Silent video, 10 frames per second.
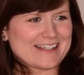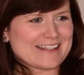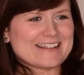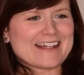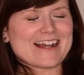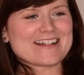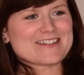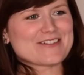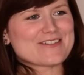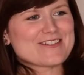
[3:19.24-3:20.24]
Yeah,
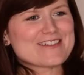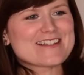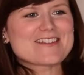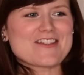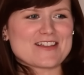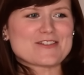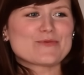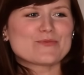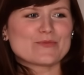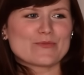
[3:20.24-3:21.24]
so this is the thing.
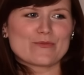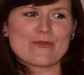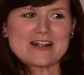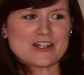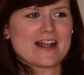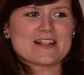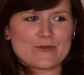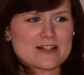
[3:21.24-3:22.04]
So red giants,